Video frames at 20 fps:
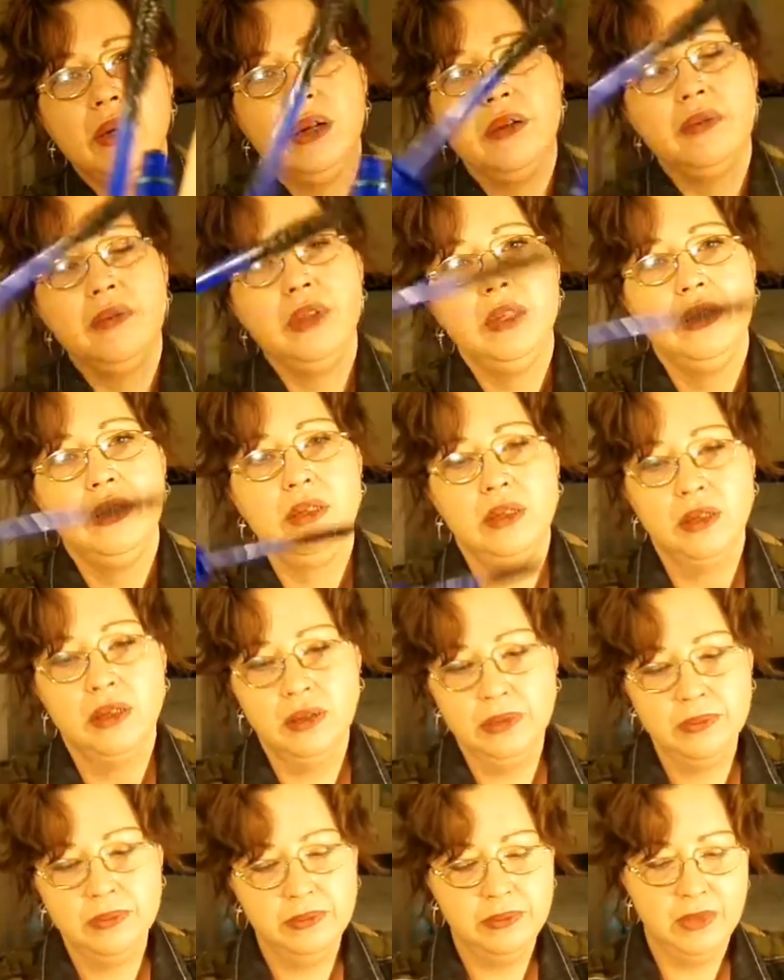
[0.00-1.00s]
have
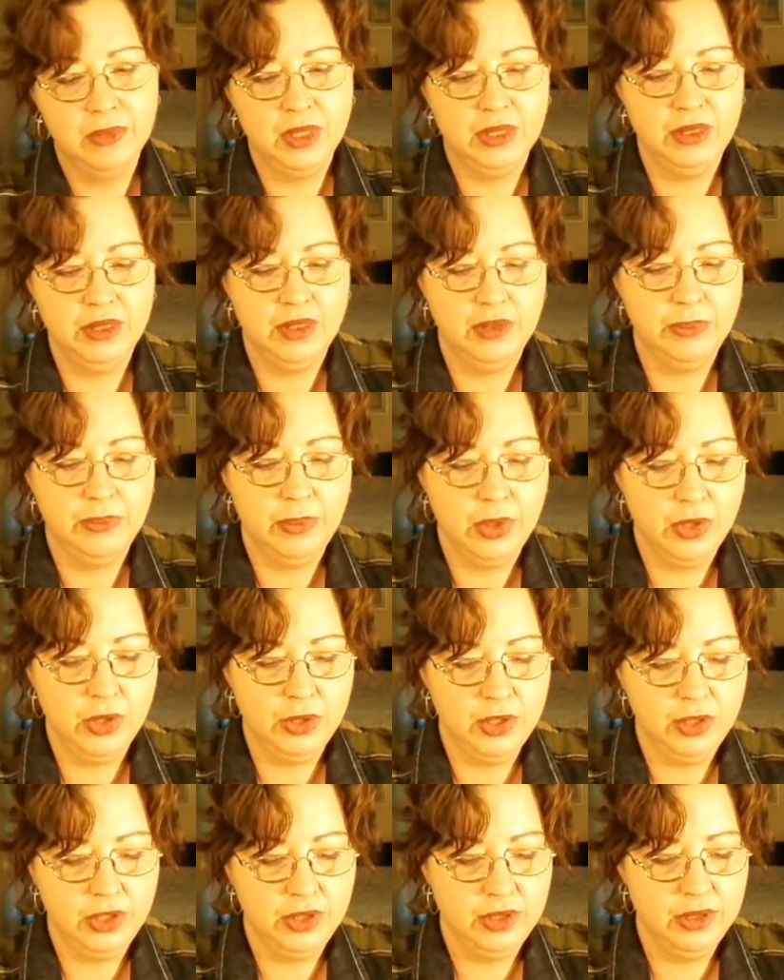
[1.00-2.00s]
the stiff
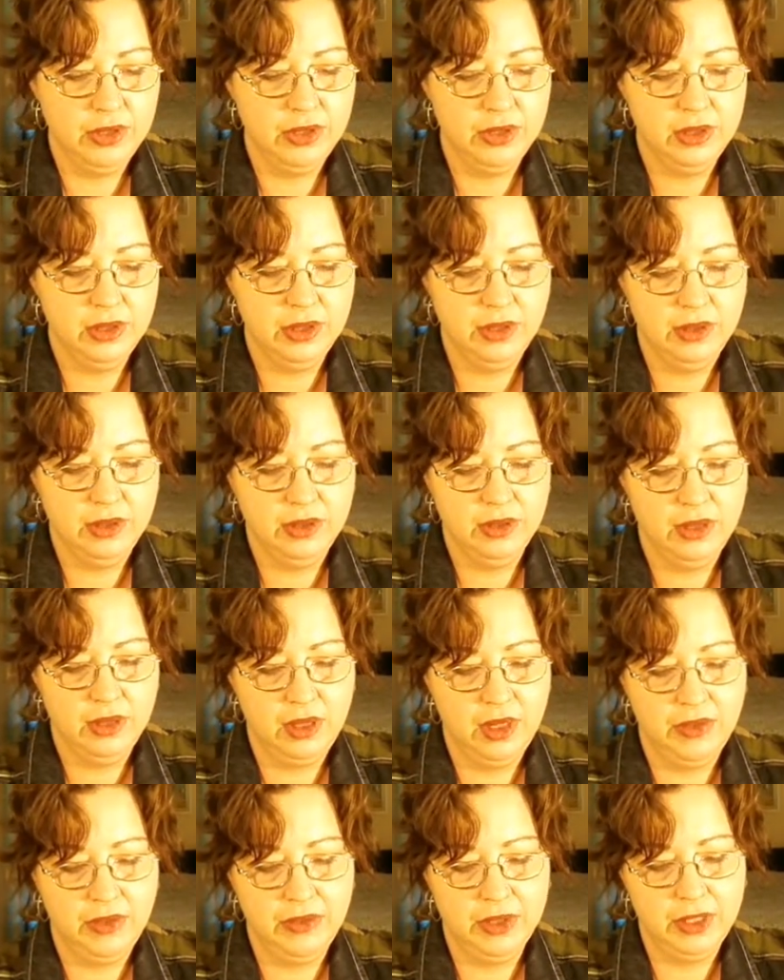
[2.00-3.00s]
brushes,
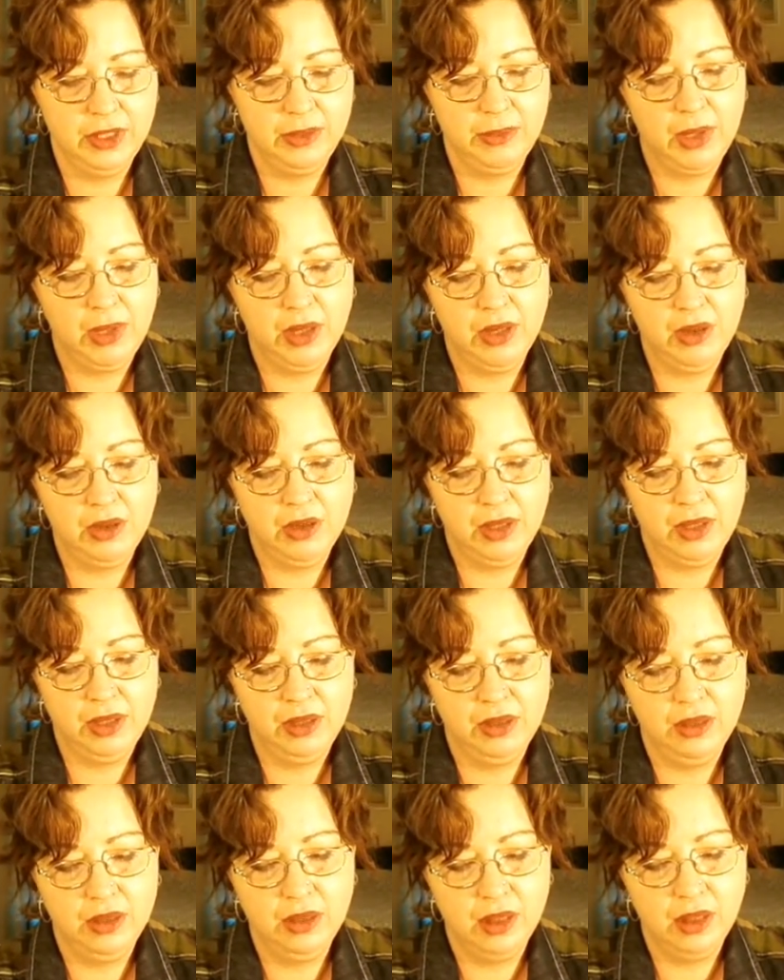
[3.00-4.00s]
they have the small
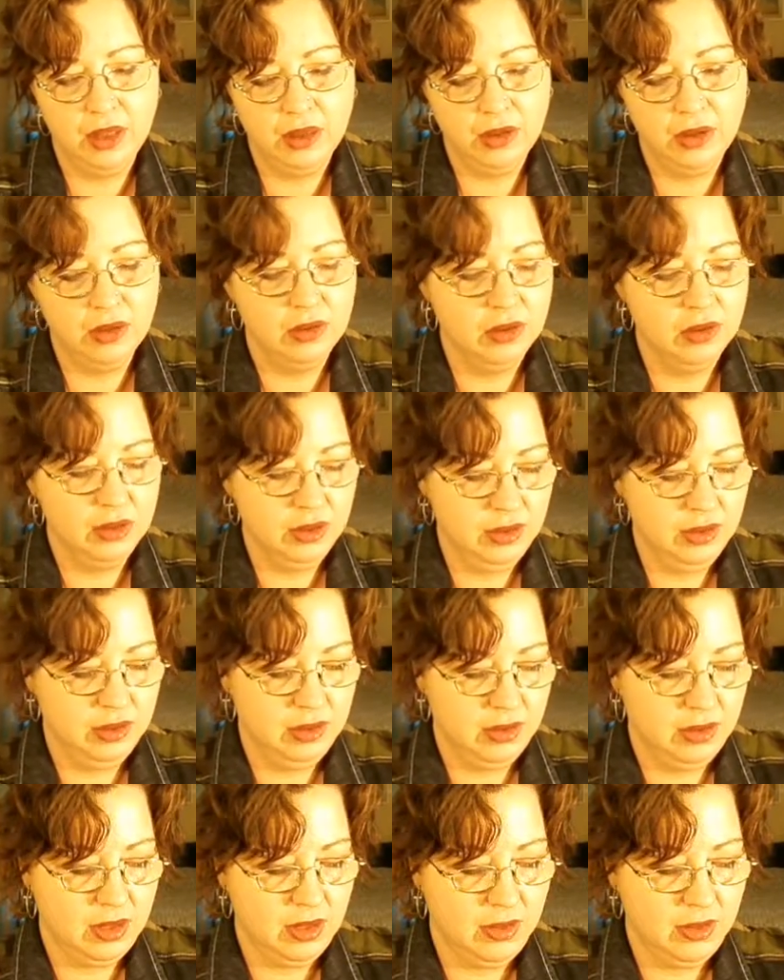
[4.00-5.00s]
and the long,
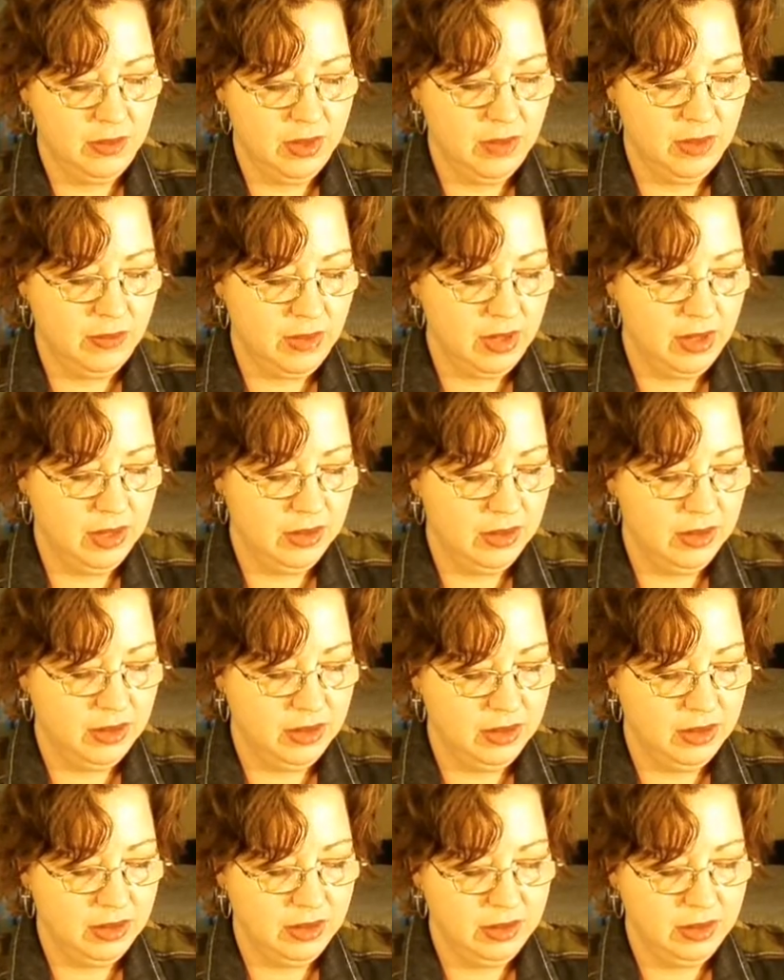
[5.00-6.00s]
all the way around.
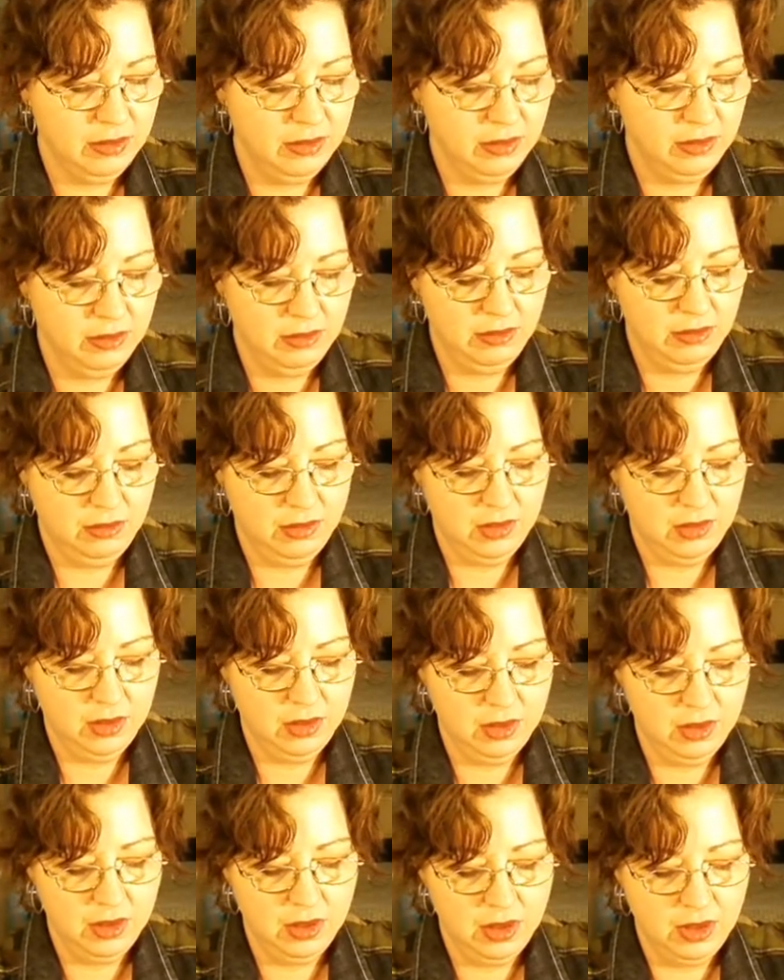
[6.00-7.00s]
It's
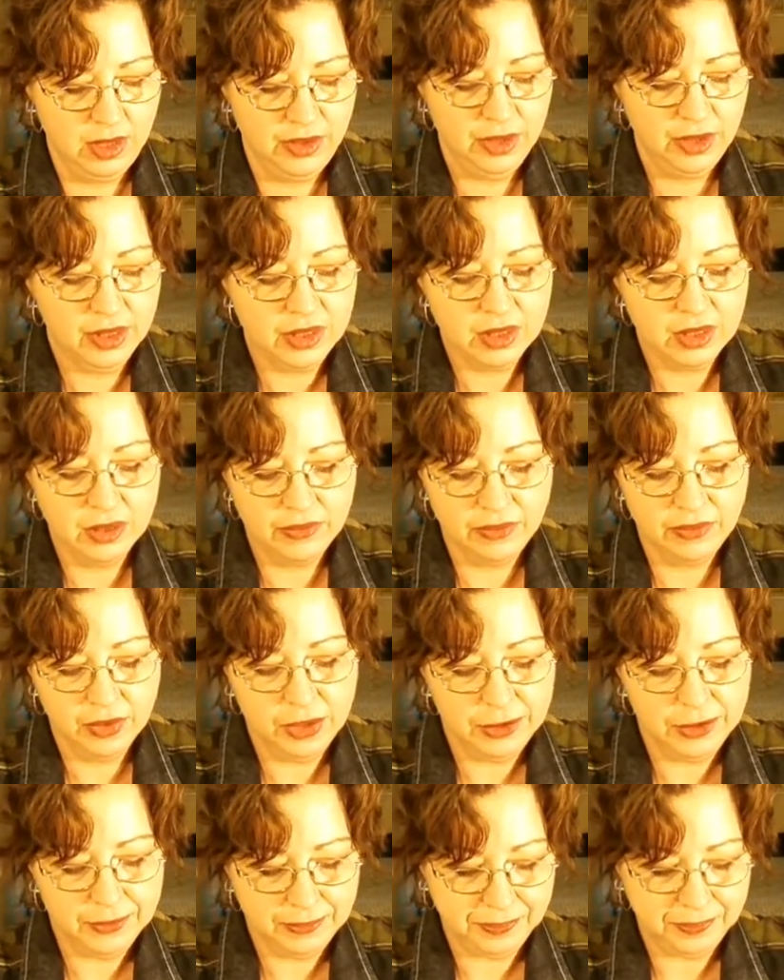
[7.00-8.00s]
nothing
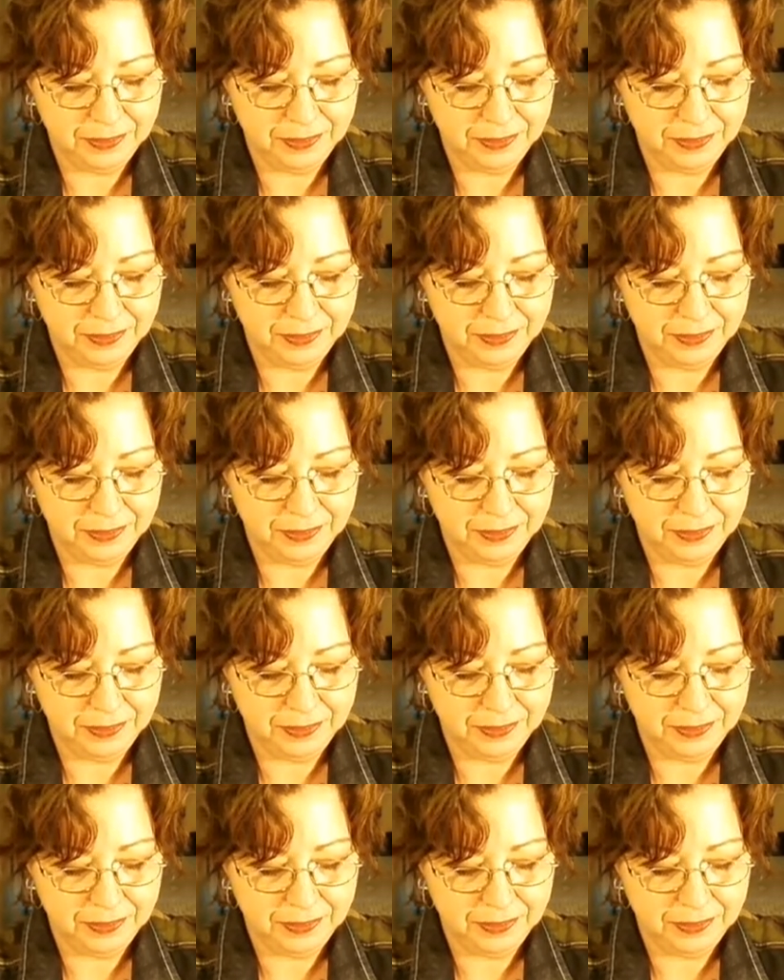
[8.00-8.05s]
different.